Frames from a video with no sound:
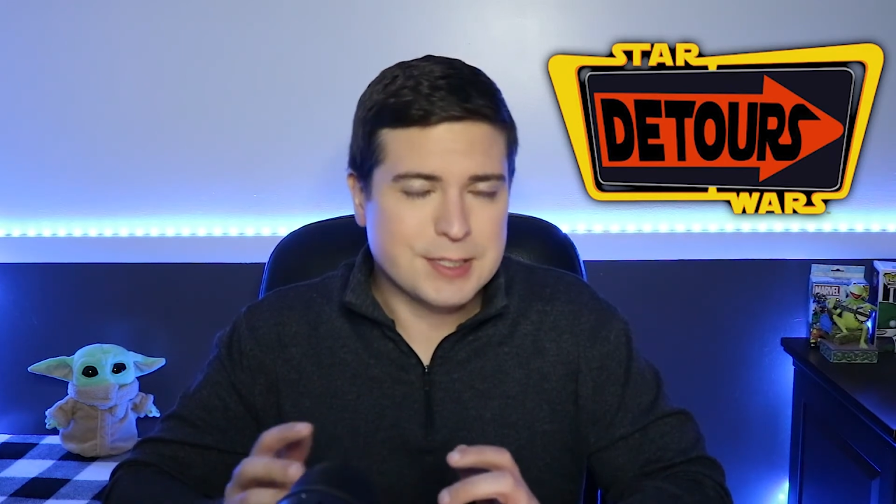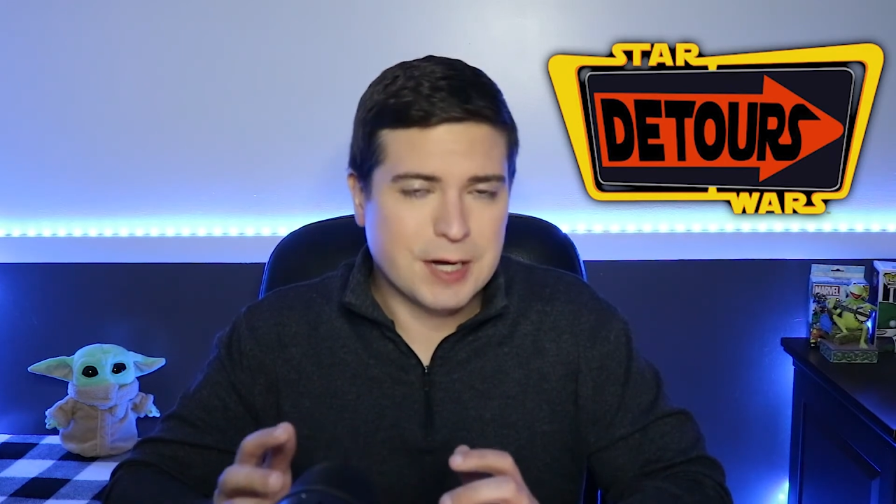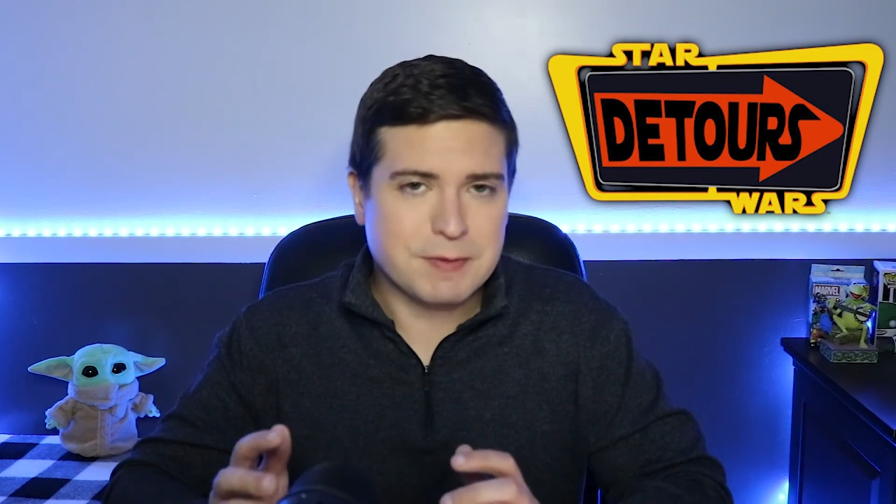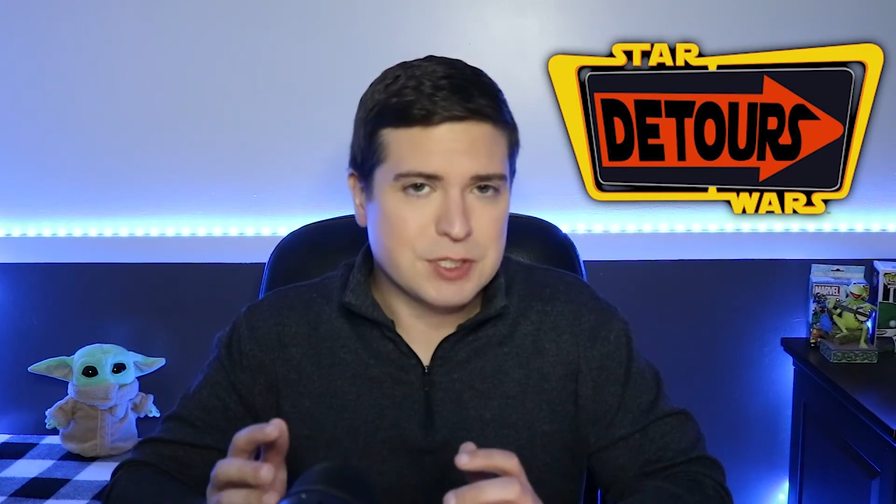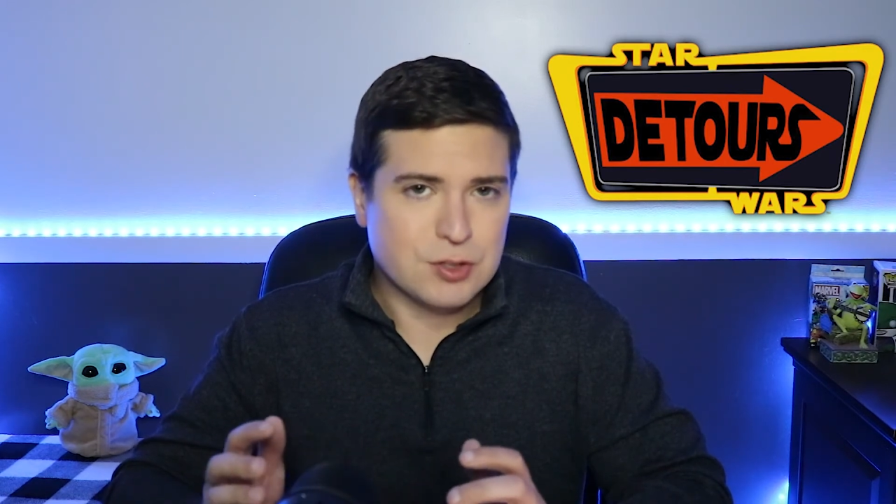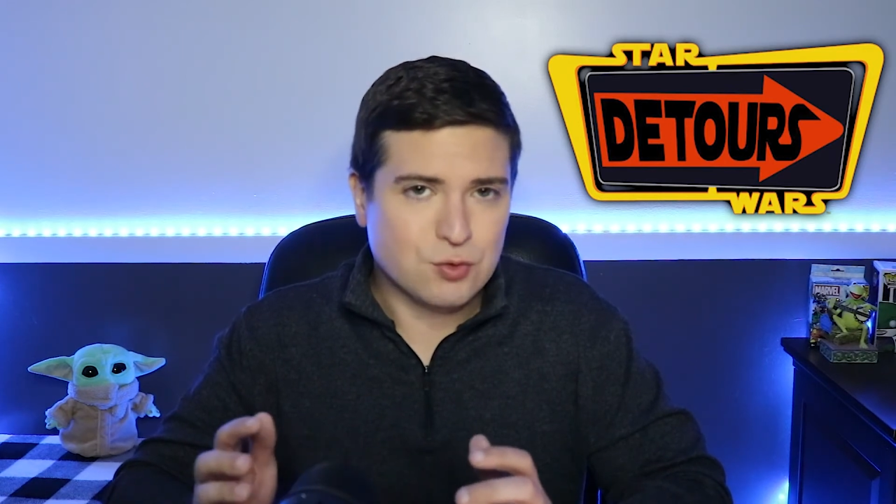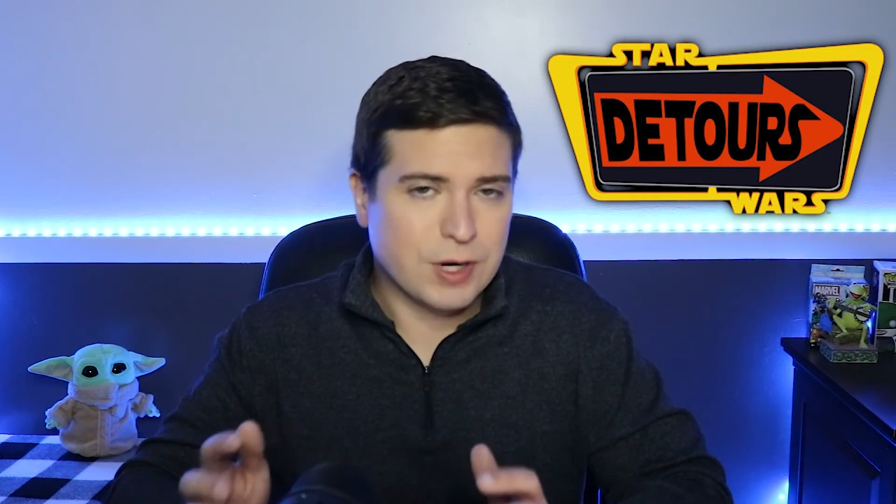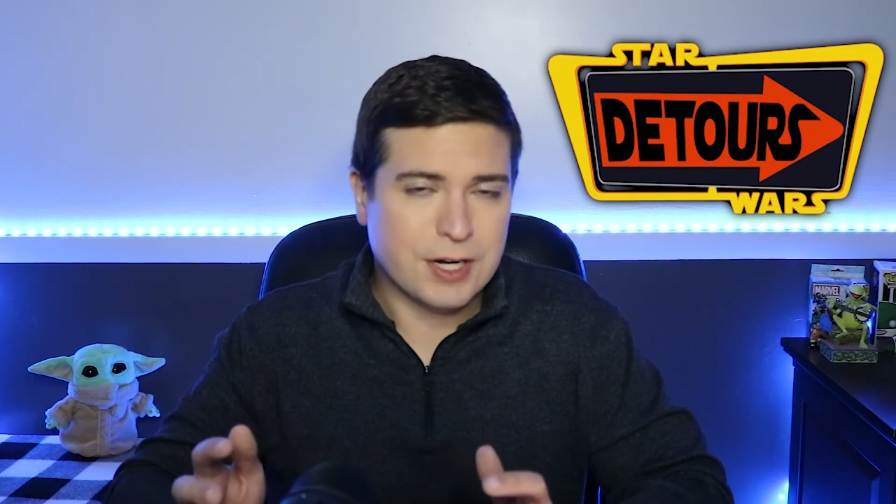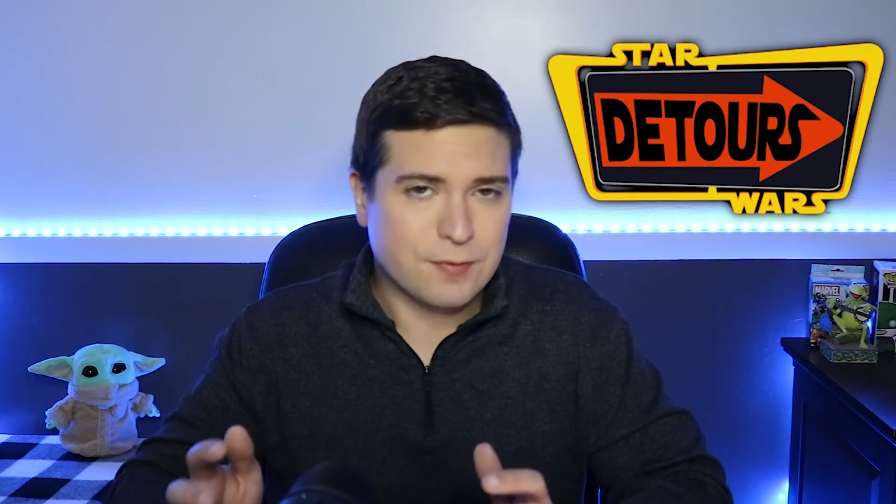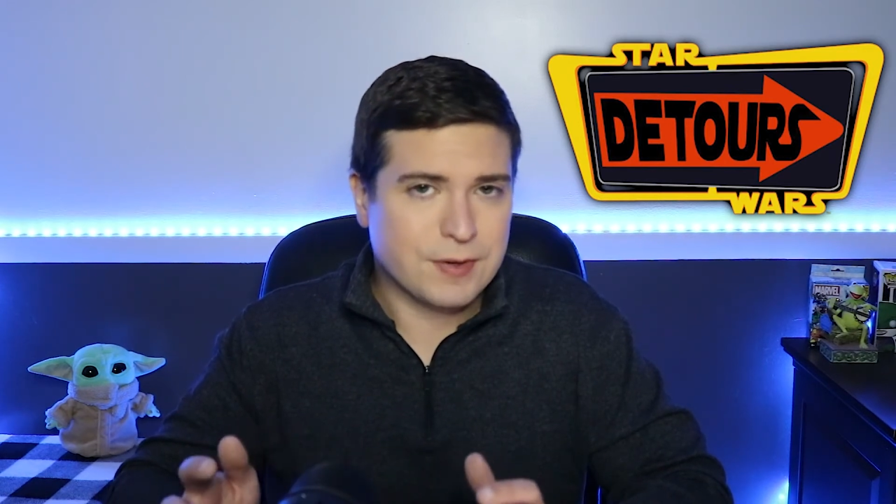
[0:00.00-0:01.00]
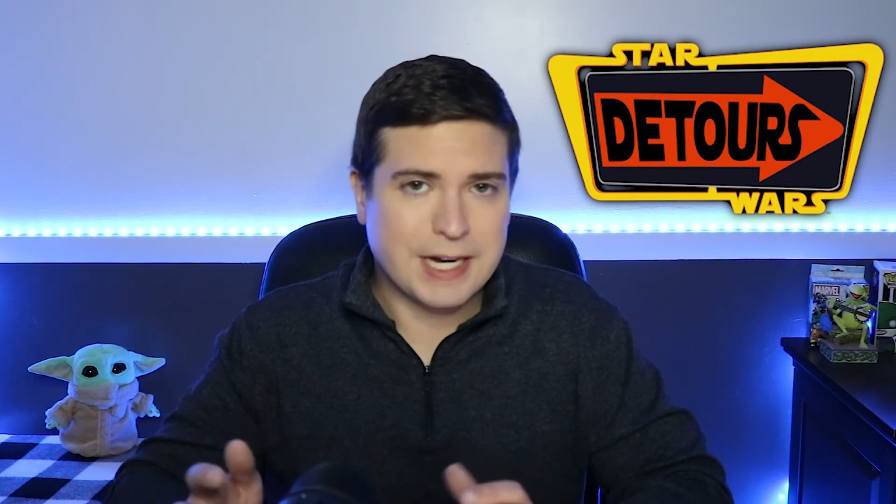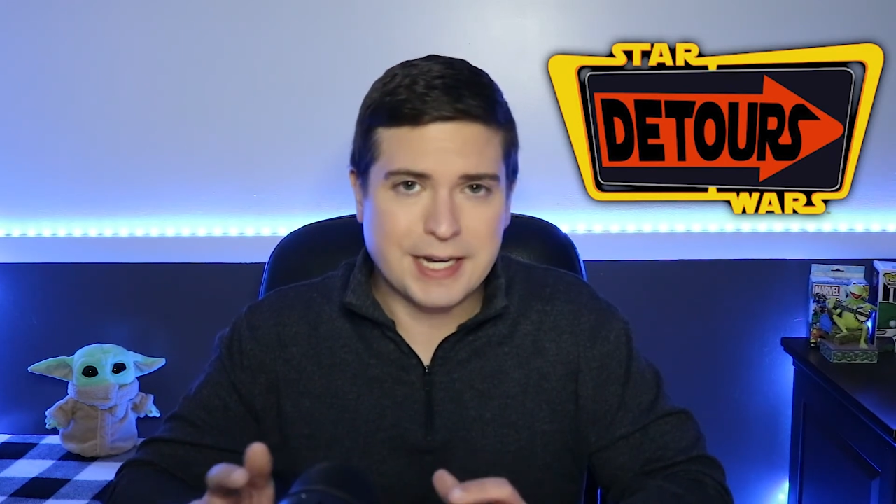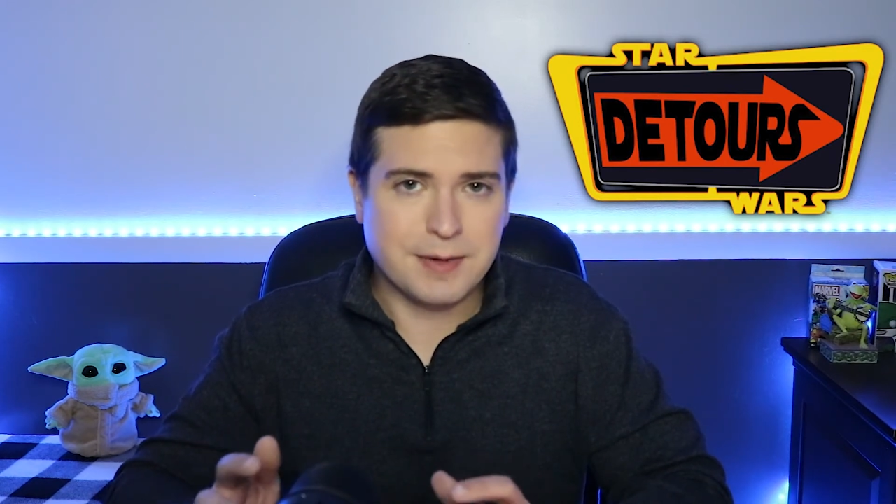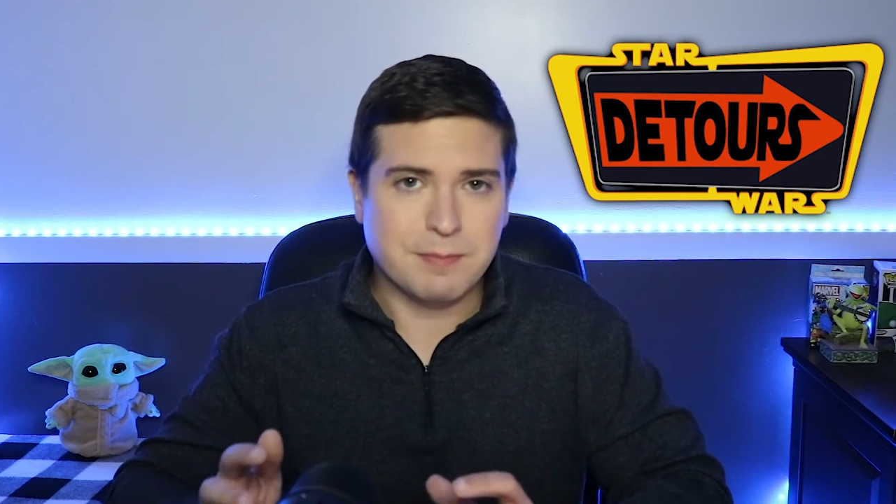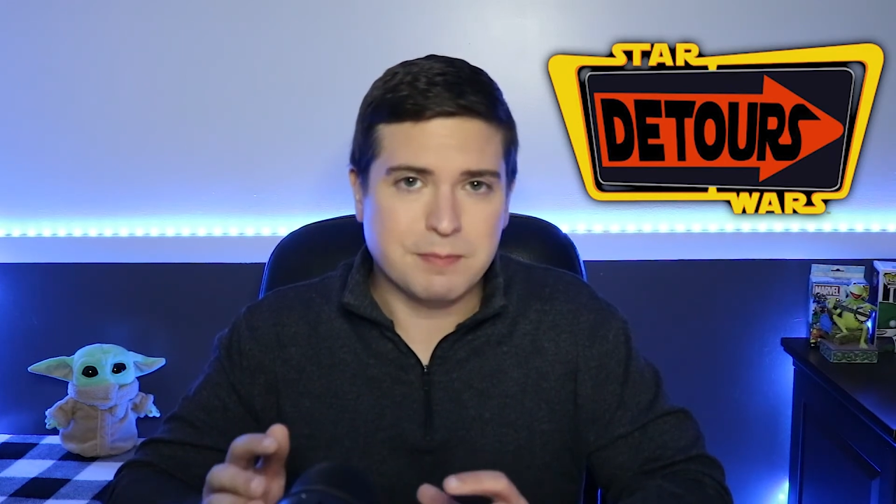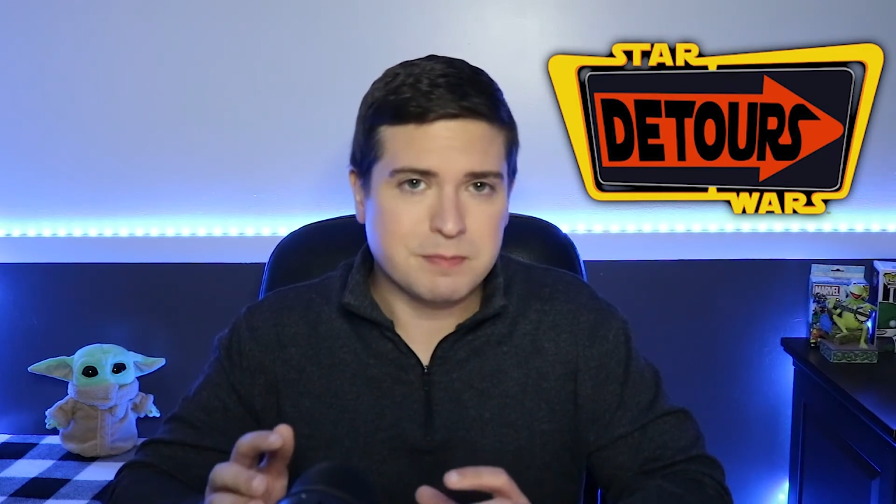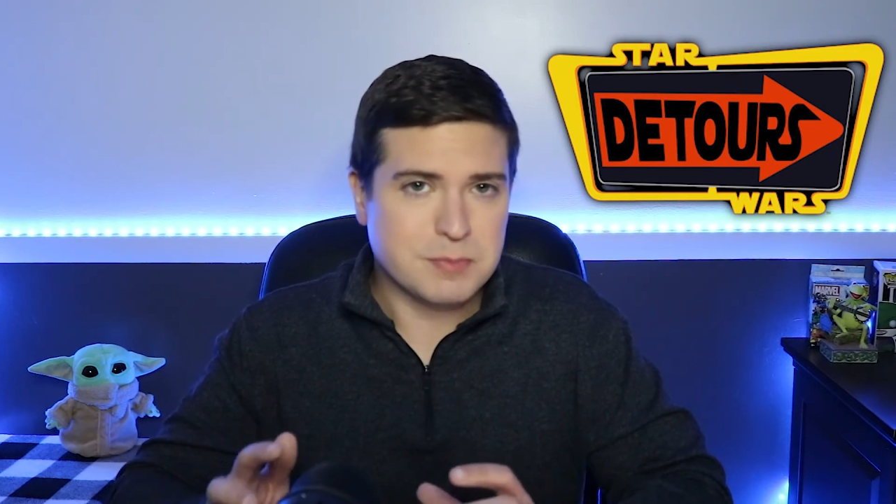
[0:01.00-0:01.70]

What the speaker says: obviously trying to find